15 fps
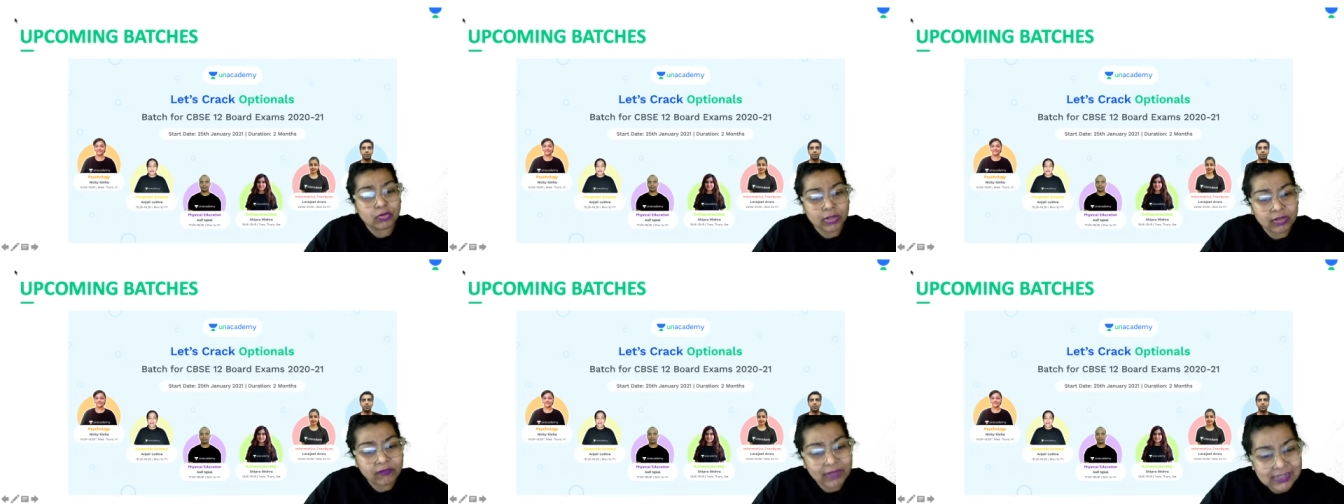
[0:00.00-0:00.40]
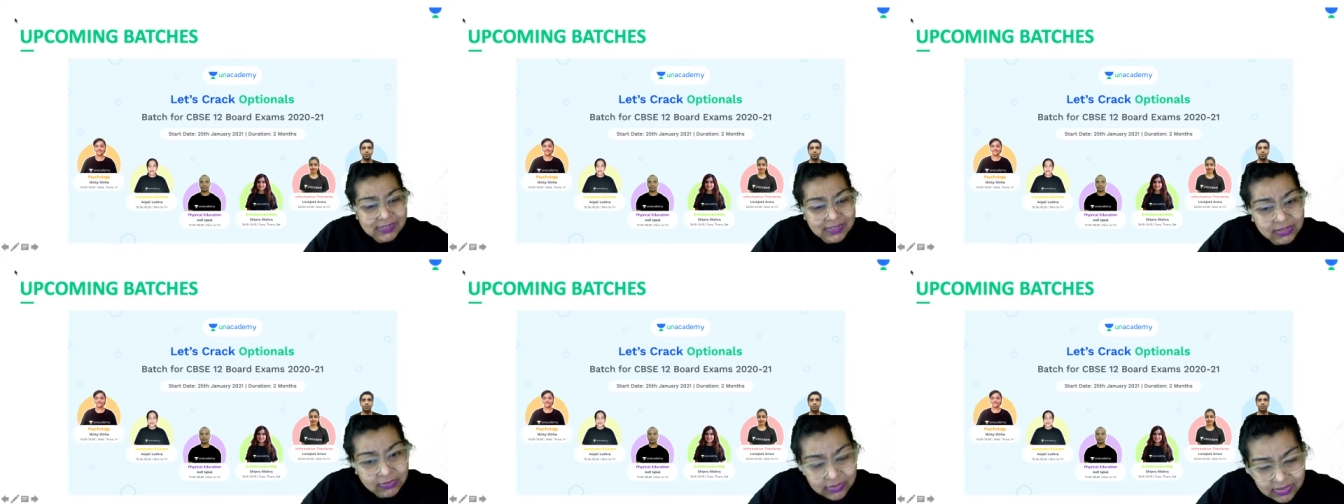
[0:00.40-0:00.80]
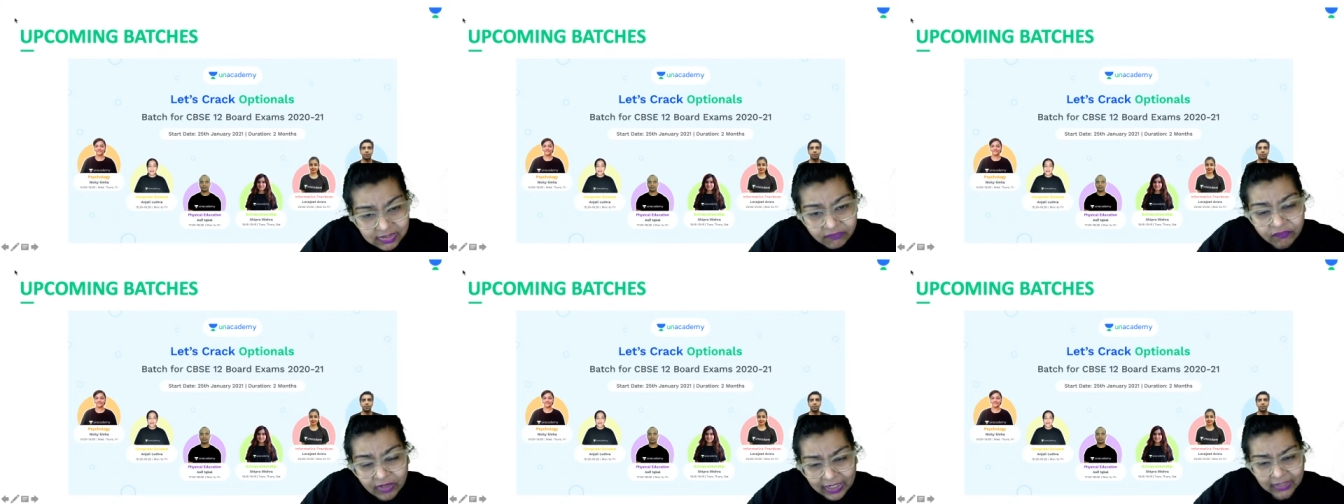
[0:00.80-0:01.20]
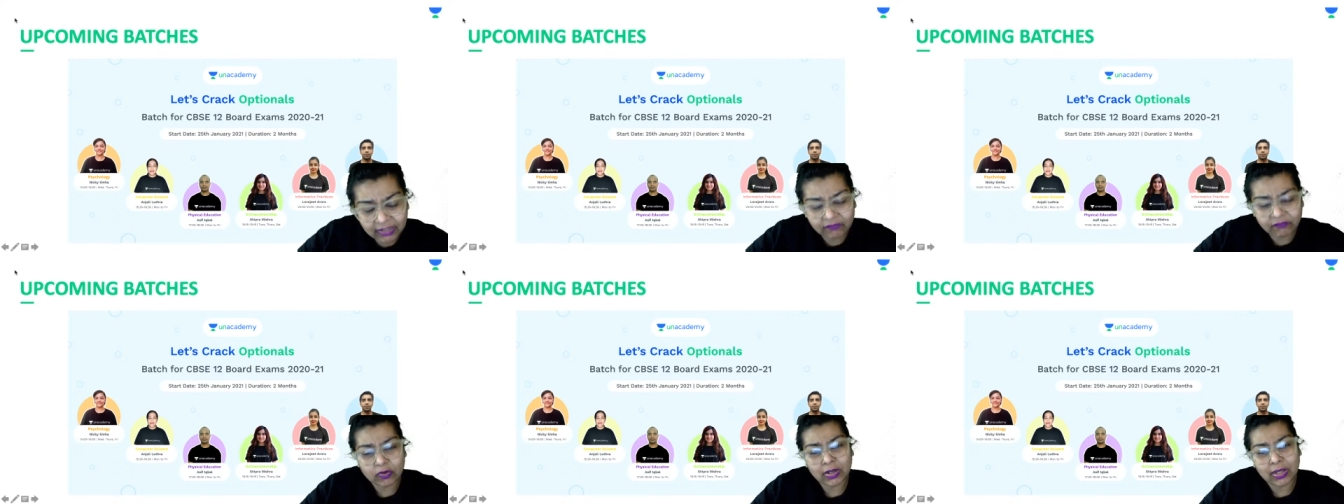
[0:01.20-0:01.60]
Okay, Wednesday, Thursday,
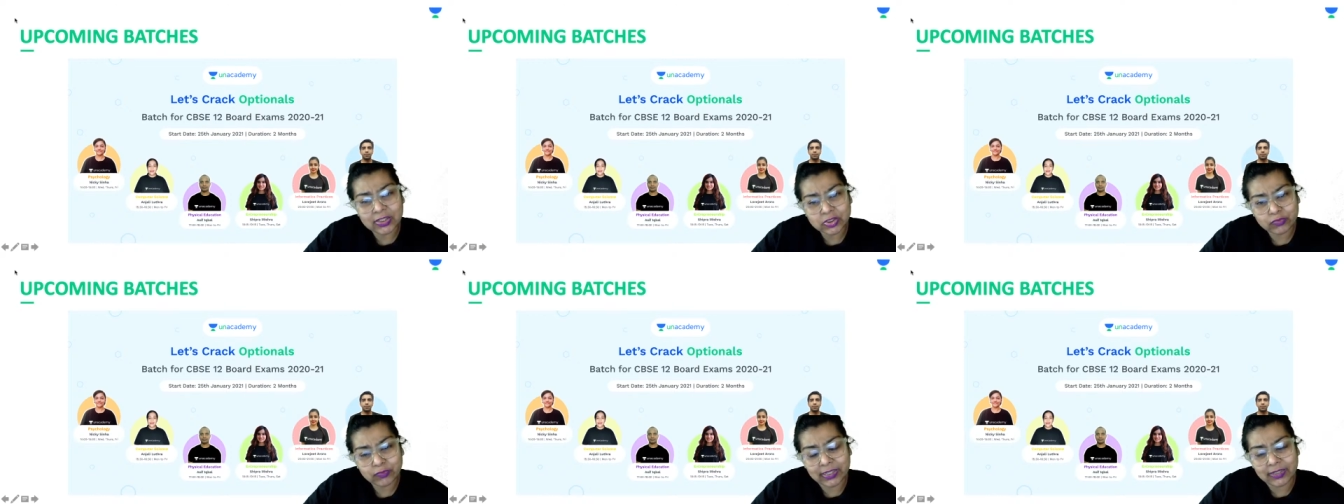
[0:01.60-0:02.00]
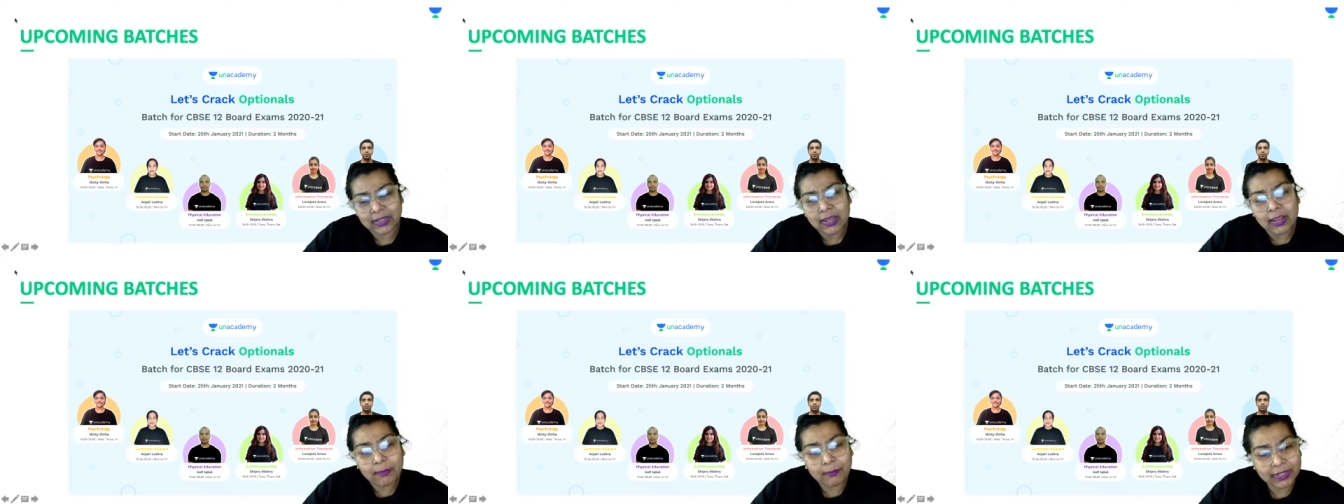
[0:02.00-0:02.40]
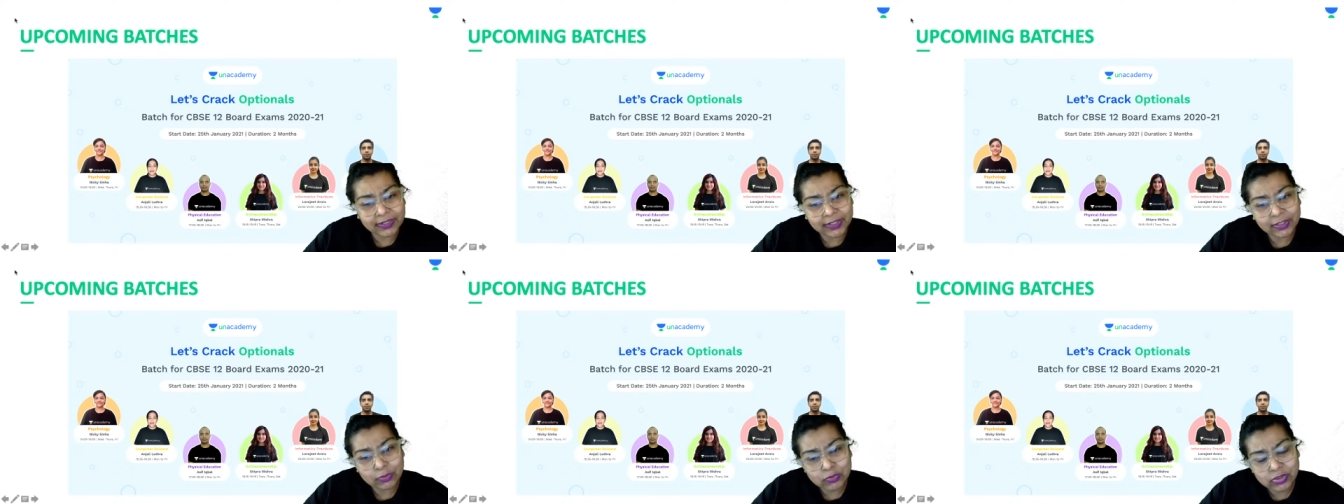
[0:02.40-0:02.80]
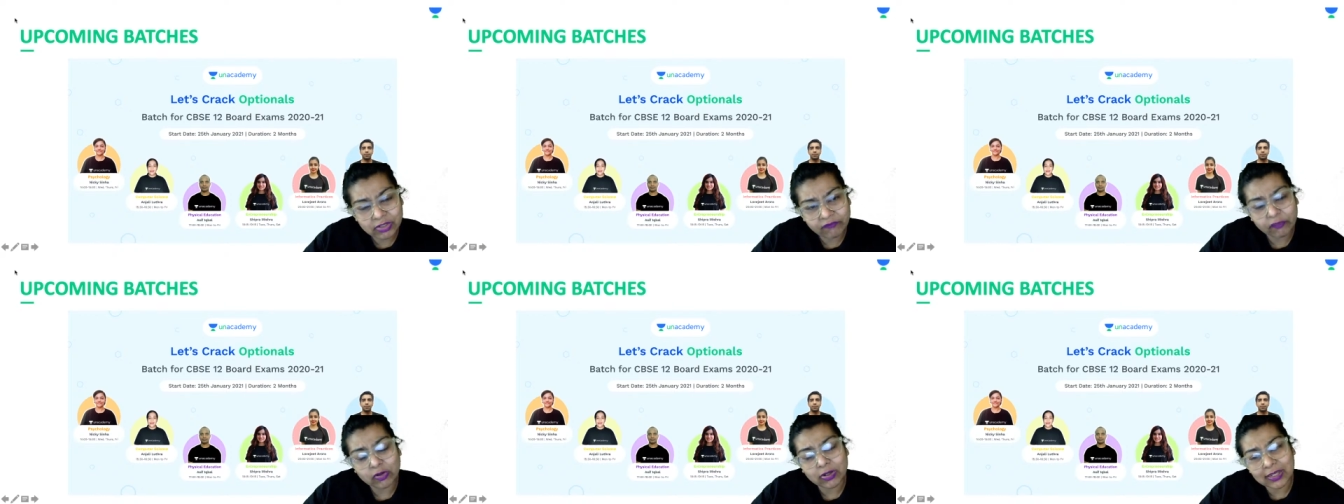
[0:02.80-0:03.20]
Friday for class 12, Monday, Tuesday
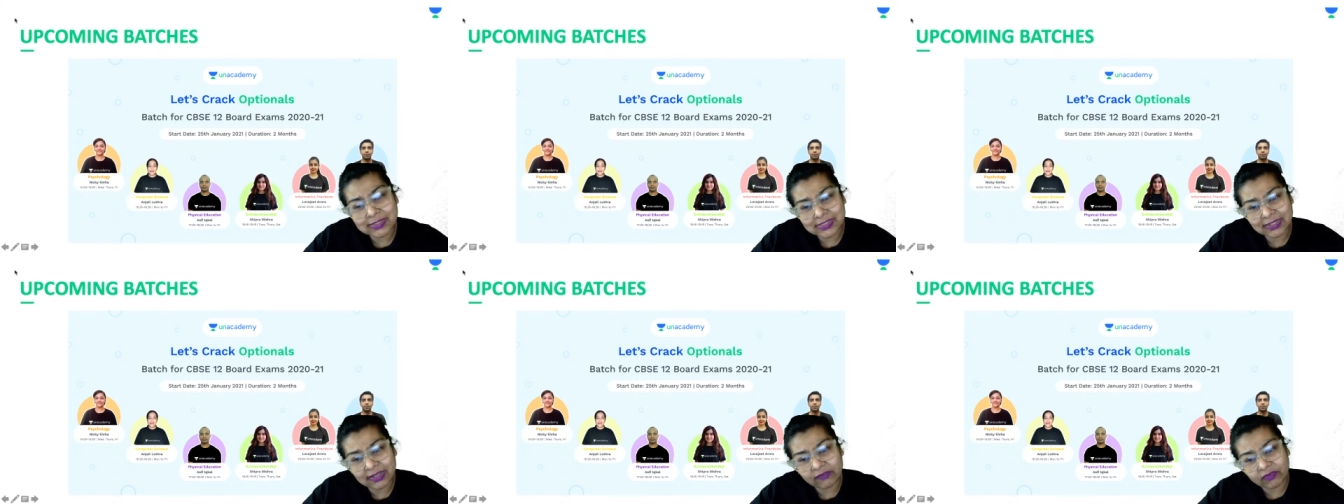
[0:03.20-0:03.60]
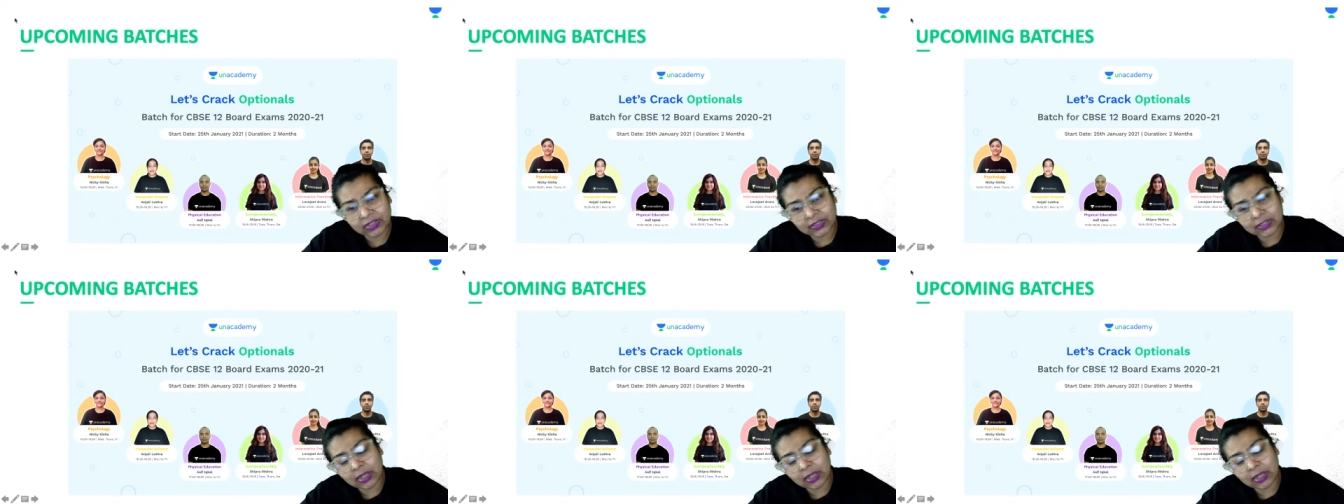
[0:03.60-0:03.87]
for class 11th.